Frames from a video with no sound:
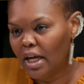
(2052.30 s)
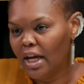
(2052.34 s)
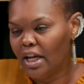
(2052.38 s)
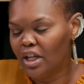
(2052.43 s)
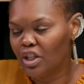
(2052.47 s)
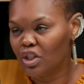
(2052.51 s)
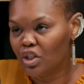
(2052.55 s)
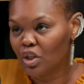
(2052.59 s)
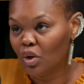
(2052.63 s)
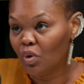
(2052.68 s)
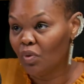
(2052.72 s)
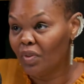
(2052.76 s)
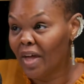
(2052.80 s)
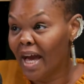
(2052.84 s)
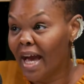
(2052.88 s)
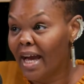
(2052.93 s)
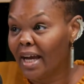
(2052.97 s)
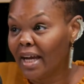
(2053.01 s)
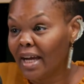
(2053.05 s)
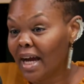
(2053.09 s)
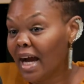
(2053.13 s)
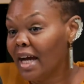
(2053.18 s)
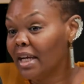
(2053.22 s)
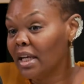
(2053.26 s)
And so
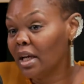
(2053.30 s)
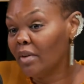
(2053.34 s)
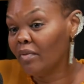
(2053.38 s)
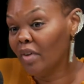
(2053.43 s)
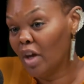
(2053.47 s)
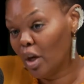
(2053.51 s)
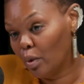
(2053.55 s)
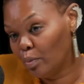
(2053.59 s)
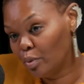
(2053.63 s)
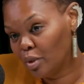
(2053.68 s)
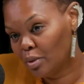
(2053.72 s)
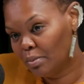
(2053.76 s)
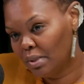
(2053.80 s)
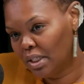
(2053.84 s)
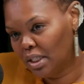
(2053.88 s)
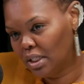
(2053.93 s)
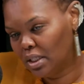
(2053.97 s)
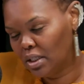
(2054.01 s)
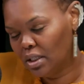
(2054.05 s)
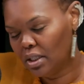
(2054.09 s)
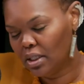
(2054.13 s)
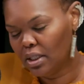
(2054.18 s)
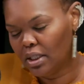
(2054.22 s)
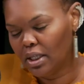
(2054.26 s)
that kind of helps
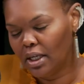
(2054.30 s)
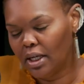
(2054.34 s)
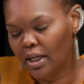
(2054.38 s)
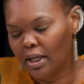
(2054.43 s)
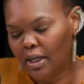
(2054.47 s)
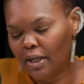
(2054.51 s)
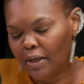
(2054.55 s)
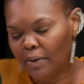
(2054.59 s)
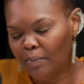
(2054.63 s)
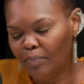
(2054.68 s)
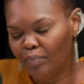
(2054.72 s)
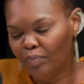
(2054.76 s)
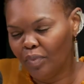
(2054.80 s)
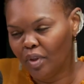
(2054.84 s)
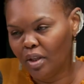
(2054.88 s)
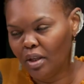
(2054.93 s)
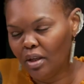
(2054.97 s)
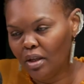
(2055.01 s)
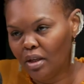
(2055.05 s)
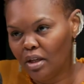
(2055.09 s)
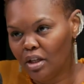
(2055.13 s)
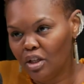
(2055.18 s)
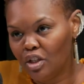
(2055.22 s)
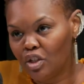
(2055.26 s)
me.
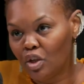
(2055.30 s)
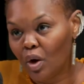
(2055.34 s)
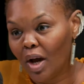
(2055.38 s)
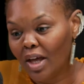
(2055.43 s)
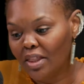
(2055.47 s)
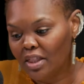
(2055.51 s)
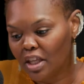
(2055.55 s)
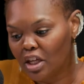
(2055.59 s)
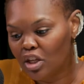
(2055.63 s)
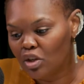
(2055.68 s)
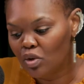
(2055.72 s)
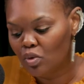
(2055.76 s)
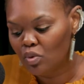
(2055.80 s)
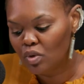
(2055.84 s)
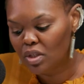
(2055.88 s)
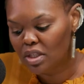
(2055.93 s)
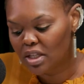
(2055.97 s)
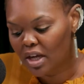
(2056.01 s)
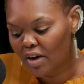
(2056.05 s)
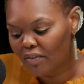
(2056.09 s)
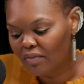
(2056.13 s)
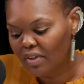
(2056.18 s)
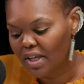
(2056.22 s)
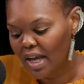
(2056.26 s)
So I think you
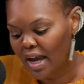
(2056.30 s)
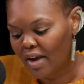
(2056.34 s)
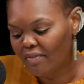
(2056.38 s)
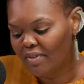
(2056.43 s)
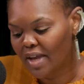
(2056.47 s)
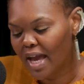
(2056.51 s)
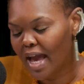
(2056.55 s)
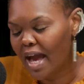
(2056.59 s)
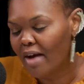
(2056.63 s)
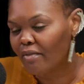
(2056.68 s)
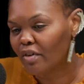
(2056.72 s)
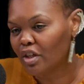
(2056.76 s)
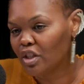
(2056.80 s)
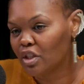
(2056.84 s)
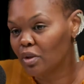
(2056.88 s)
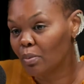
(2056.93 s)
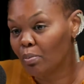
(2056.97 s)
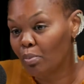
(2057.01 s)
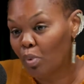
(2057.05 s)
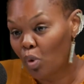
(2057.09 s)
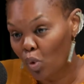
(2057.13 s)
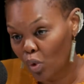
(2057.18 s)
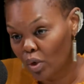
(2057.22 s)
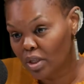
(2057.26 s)
definitely have to have a
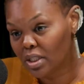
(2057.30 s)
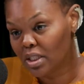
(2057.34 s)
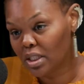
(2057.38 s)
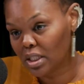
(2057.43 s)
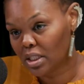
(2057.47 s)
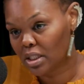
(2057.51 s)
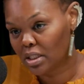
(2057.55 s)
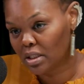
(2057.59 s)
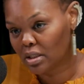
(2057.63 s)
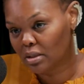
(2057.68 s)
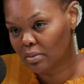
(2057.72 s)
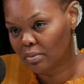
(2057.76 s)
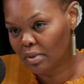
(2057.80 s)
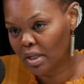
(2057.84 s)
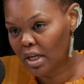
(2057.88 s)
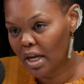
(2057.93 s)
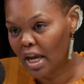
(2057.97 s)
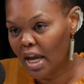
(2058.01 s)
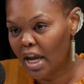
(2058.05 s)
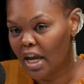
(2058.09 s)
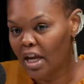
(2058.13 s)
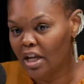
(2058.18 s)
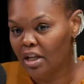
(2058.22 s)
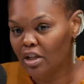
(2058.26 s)
support system,
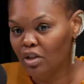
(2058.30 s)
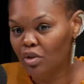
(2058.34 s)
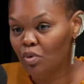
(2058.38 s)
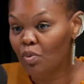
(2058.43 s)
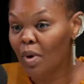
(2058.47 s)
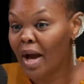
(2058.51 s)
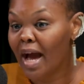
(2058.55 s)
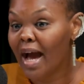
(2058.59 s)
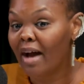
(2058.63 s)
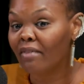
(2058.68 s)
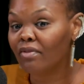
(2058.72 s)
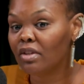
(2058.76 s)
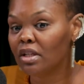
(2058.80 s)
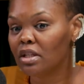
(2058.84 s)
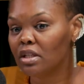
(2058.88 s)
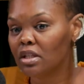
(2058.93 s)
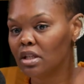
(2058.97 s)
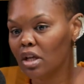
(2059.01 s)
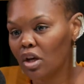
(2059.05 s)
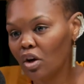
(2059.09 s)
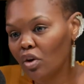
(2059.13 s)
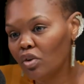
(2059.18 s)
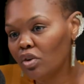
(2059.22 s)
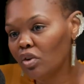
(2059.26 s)
and you have to
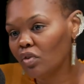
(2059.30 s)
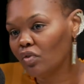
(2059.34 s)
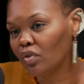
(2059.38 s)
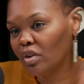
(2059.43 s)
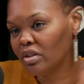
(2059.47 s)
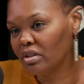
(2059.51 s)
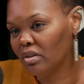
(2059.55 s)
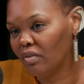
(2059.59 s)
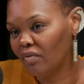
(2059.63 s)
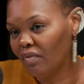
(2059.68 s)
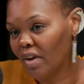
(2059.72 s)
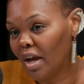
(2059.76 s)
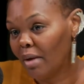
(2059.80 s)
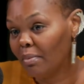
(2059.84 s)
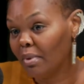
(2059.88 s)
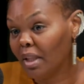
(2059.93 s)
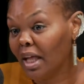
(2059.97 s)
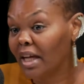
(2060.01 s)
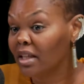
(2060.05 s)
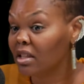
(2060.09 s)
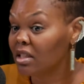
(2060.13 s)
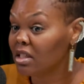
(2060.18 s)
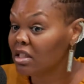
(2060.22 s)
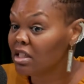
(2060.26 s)
tell your friends and family,
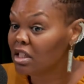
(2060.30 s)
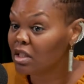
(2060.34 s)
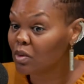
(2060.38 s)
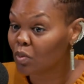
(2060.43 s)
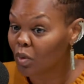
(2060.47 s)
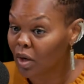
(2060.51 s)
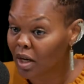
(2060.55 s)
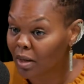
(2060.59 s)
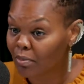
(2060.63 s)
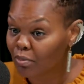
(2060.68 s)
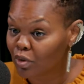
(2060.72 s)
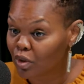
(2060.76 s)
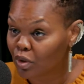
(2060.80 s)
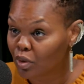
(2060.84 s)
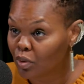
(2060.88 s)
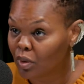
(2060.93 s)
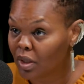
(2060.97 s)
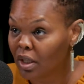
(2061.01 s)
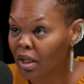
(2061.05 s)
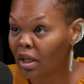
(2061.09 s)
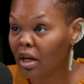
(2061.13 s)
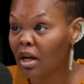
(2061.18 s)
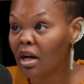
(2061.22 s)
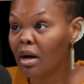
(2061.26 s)
like, this is what I'm
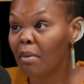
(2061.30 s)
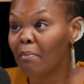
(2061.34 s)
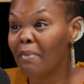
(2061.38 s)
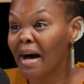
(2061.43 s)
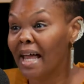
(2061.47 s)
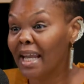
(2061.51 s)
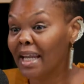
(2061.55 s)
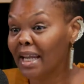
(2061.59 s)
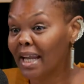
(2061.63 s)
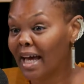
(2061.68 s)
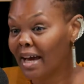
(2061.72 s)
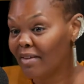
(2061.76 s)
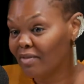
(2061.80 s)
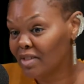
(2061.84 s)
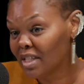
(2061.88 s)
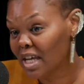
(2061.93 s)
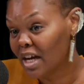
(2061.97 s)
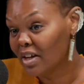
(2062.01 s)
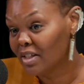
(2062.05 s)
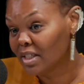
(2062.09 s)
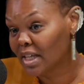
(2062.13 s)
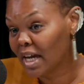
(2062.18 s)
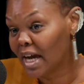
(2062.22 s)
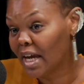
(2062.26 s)
doing. My
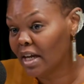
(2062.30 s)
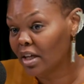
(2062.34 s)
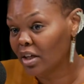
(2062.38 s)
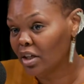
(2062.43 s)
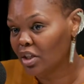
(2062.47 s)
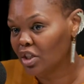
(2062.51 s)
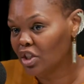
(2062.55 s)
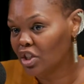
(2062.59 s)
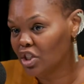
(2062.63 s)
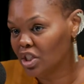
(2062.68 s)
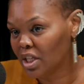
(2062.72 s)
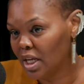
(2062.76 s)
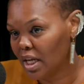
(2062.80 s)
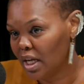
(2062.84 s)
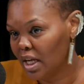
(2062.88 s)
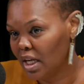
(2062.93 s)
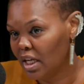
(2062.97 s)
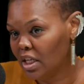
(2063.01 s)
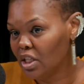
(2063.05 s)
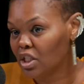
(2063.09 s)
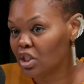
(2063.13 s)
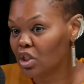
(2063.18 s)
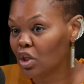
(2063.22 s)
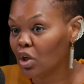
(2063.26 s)
lifestyle is kind of going to
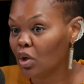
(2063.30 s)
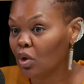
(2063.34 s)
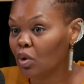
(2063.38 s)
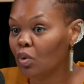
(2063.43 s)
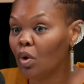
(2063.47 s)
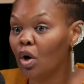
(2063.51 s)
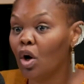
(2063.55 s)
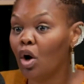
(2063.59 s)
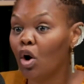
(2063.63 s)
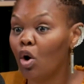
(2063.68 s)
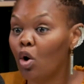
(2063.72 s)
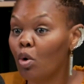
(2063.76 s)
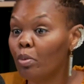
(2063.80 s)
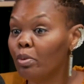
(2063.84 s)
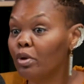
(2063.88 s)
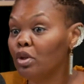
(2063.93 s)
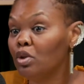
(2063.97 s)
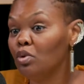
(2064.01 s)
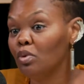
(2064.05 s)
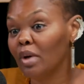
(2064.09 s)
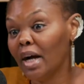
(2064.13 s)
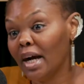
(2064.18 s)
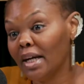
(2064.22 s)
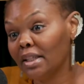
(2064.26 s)
change. So hoping
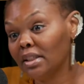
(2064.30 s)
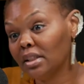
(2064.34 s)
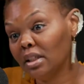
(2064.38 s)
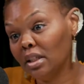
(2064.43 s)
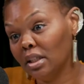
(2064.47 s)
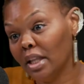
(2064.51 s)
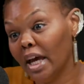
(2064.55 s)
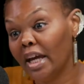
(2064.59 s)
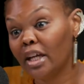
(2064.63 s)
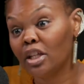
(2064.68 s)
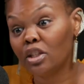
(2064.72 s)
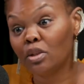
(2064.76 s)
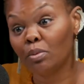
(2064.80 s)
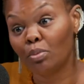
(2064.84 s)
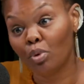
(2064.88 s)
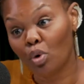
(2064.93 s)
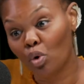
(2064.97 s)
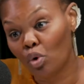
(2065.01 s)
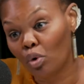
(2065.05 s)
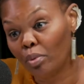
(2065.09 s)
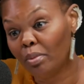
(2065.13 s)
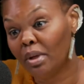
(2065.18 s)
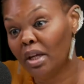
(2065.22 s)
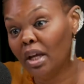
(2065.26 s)
you guys can like
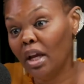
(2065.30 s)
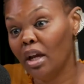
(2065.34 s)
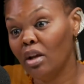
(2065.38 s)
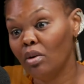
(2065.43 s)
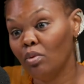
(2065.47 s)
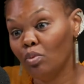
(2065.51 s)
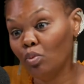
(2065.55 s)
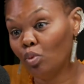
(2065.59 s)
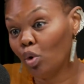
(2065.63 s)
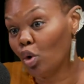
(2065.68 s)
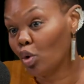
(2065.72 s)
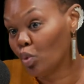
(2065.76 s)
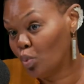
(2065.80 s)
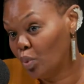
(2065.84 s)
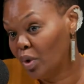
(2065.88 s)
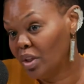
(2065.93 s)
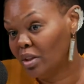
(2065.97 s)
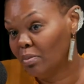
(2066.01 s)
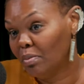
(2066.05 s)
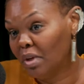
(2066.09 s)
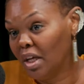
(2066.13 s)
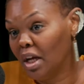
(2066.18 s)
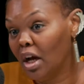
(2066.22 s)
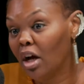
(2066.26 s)
support me and work with
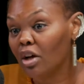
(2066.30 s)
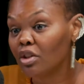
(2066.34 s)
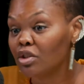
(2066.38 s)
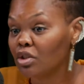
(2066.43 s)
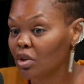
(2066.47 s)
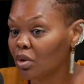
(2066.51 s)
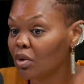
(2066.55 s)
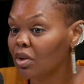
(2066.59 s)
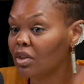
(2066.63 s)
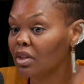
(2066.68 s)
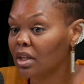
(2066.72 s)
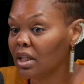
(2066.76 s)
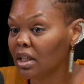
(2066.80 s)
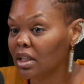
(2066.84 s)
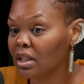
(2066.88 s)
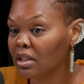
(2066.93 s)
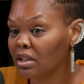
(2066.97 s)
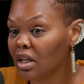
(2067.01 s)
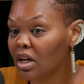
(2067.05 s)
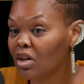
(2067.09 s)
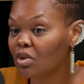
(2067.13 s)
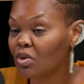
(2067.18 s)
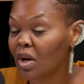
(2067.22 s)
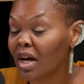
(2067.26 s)
me on certain things.
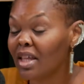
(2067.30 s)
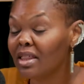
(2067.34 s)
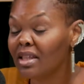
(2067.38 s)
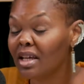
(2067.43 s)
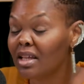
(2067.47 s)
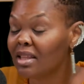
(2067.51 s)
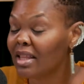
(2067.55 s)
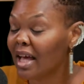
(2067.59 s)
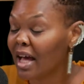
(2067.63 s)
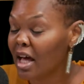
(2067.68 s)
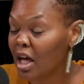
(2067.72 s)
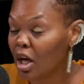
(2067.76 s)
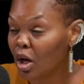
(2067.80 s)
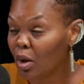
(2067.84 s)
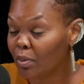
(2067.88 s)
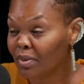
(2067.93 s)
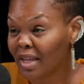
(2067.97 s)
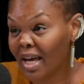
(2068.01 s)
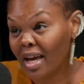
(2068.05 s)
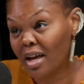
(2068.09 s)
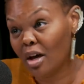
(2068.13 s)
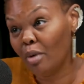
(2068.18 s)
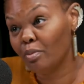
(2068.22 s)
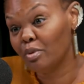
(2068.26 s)
So I think that
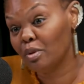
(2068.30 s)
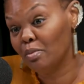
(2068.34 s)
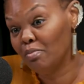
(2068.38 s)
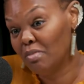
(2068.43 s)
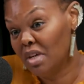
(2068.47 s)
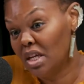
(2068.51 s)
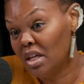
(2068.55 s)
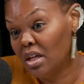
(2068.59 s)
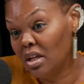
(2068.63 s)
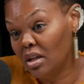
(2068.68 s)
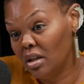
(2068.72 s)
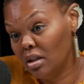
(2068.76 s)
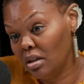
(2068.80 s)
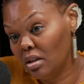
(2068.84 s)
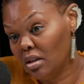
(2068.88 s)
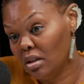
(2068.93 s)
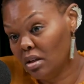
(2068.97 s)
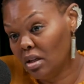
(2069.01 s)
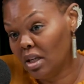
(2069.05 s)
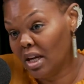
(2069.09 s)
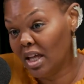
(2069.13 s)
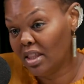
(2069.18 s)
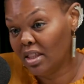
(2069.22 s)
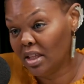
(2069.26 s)
helps me.
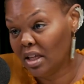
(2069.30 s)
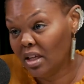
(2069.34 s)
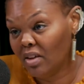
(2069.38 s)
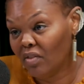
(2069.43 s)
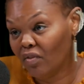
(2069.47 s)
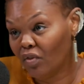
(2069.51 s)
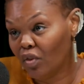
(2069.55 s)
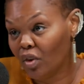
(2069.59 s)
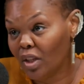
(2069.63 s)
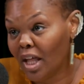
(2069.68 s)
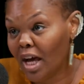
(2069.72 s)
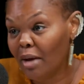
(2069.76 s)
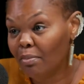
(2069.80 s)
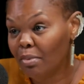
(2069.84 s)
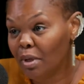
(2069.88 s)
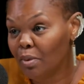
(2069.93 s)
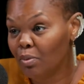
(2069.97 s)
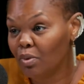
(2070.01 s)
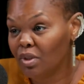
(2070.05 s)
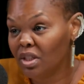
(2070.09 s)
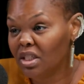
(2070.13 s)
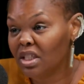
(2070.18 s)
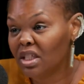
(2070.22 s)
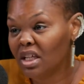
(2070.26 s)
And I think for a lot of
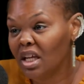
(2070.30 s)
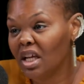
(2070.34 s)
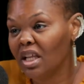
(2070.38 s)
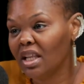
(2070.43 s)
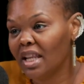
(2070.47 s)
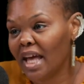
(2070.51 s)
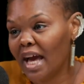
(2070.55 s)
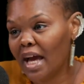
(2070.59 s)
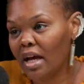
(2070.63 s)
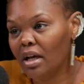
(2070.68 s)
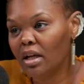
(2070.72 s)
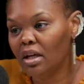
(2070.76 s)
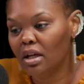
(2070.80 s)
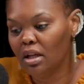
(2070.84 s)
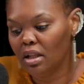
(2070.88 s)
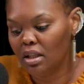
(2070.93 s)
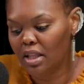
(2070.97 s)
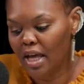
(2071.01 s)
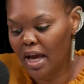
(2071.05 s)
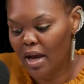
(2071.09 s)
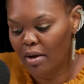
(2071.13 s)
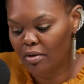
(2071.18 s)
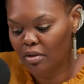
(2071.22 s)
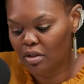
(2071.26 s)
people, just getting
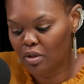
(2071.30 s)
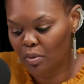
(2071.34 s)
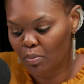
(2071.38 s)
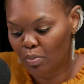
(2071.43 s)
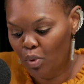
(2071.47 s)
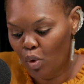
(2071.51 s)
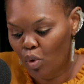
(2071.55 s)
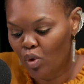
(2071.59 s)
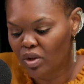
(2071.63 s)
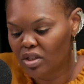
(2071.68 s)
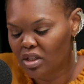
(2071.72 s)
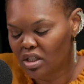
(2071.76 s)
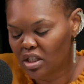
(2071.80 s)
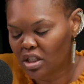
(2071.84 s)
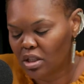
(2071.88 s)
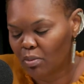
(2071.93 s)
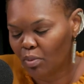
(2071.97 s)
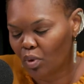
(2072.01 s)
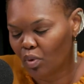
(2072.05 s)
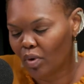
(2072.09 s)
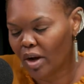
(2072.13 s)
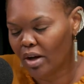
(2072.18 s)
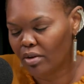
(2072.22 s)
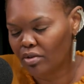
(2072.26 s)
that support system
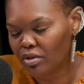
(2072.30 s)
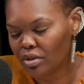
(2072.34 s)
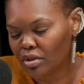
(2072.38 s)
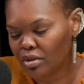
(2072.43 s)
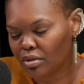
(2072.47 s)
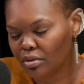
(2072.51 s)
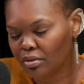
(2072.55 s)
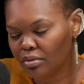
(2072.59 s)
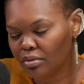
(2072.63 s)
around you.